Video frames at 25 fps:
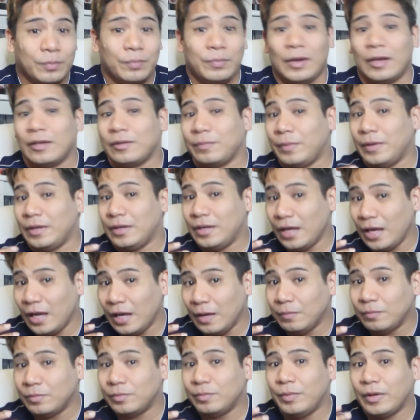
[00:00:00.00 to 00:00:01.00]
of PSP
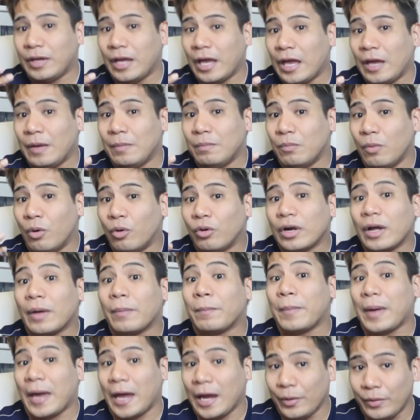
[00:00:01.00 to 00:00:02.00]
games became more
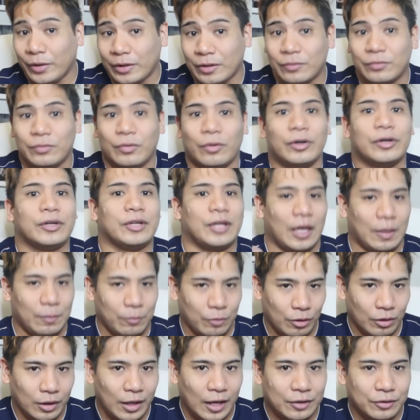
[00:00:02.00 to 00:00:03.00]
apparent for
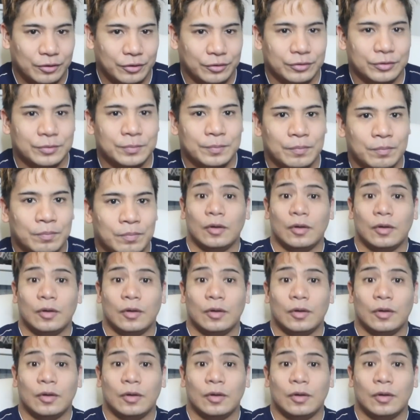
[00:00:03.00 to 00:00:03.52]
game collectors.